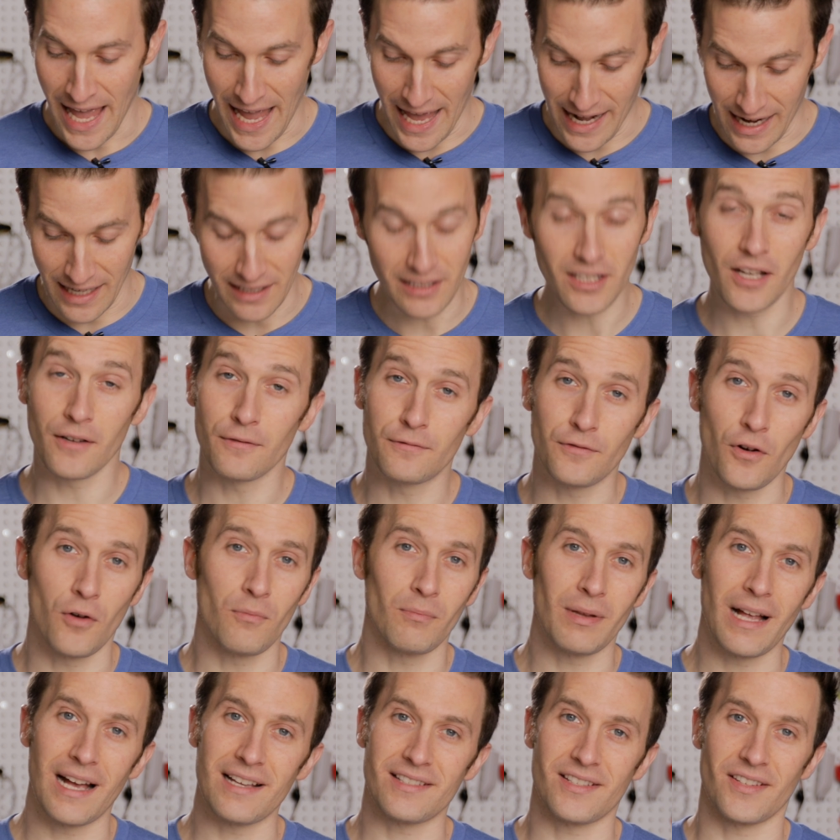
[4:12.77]
And I love
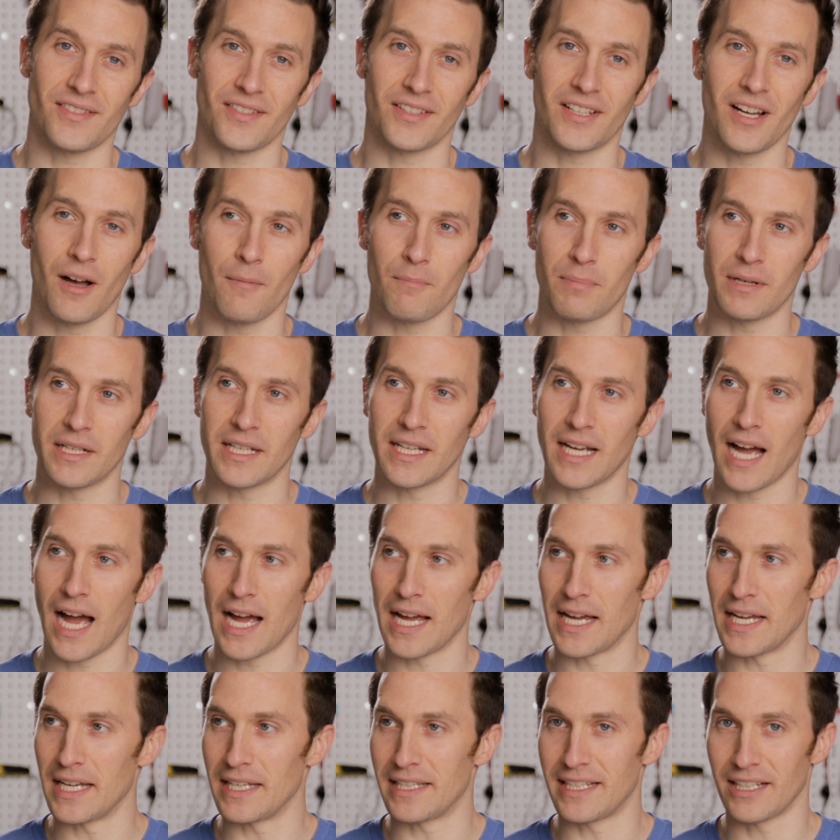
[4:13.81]
Foam Blast as a company.
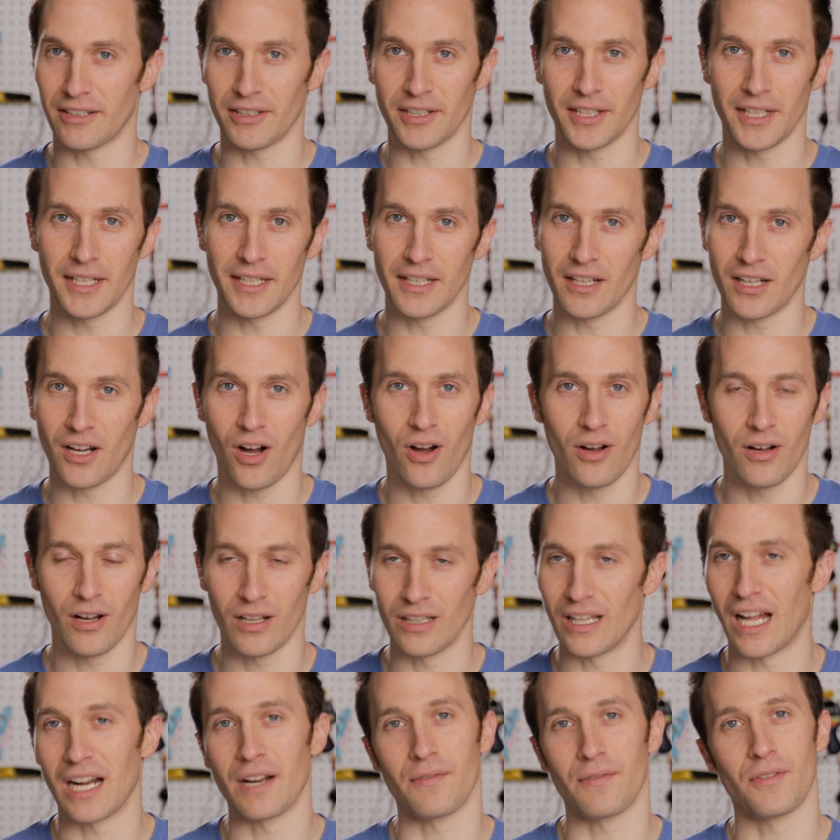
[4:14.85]
I carry
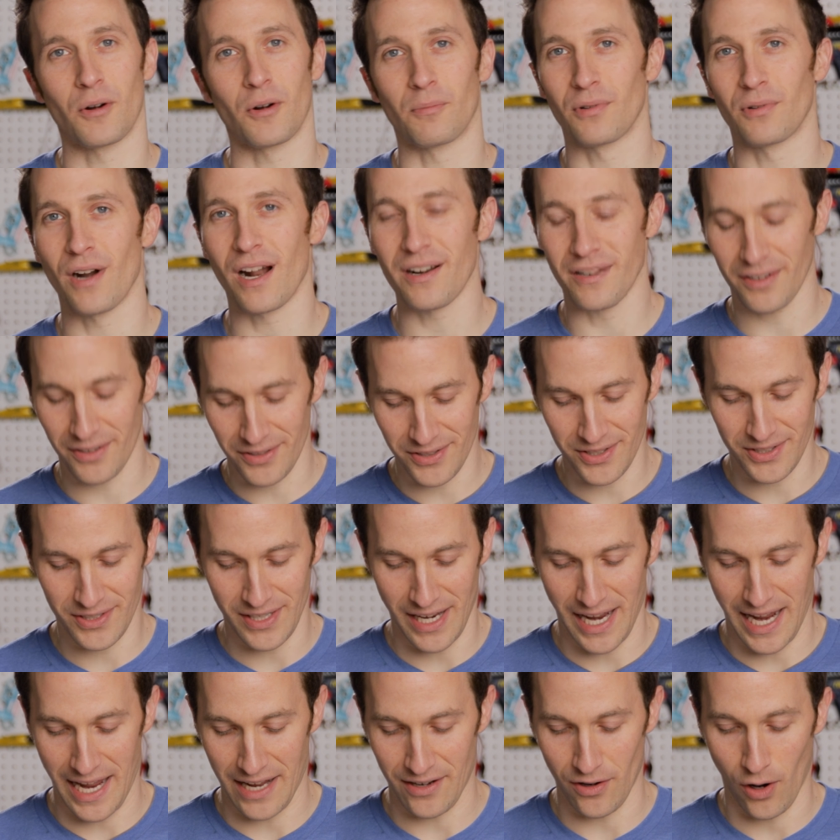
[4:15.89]
a lot of their products
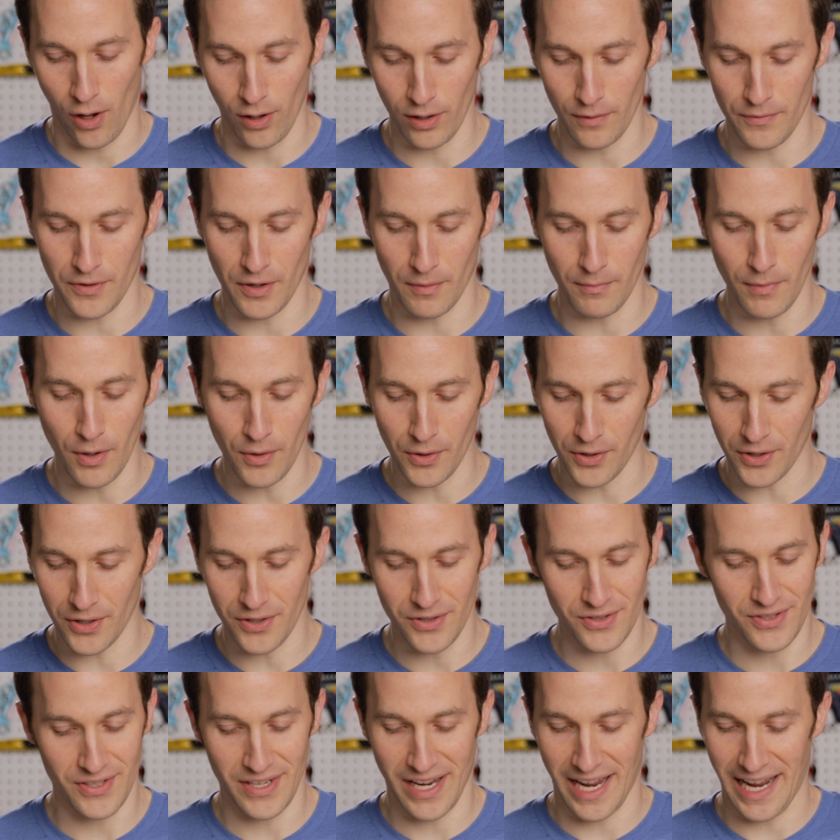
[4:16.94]
and all of their
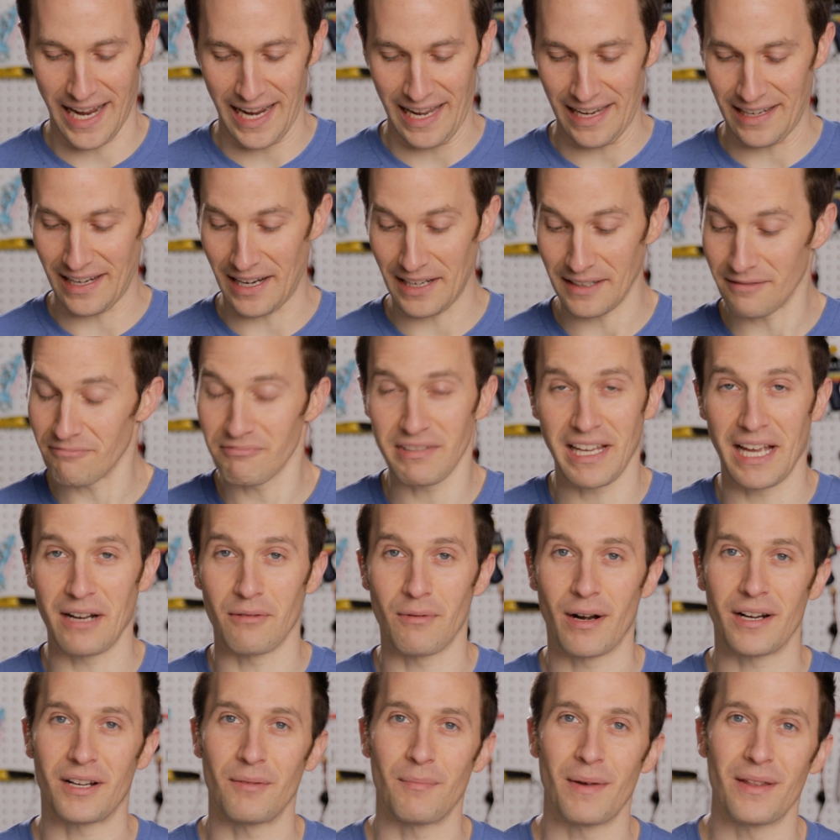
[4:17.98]
motors, and I
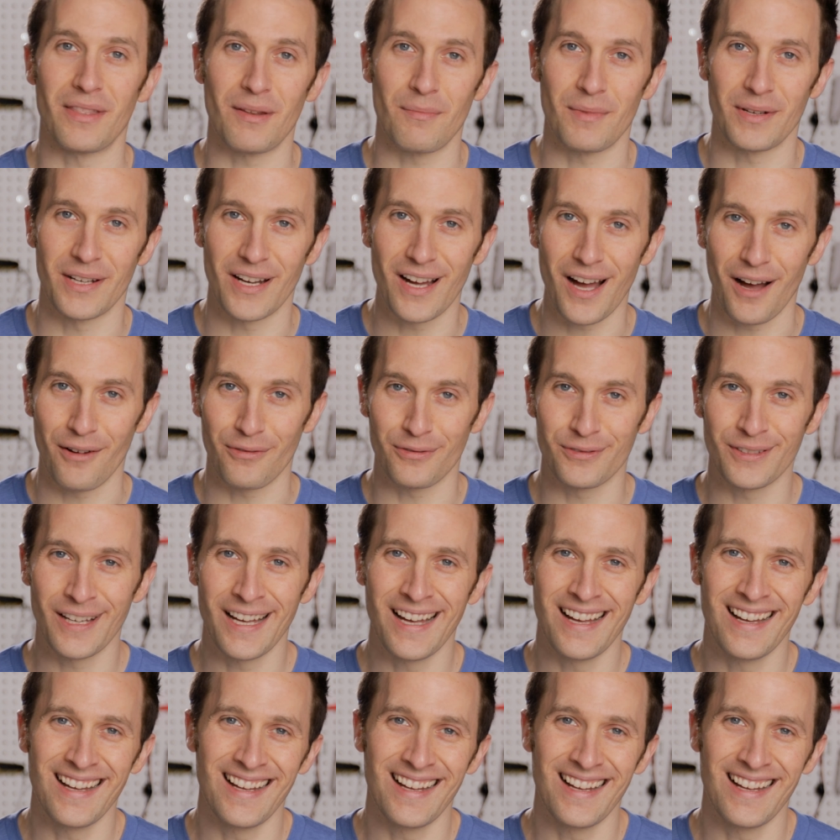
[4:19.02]
can't recommend them enough.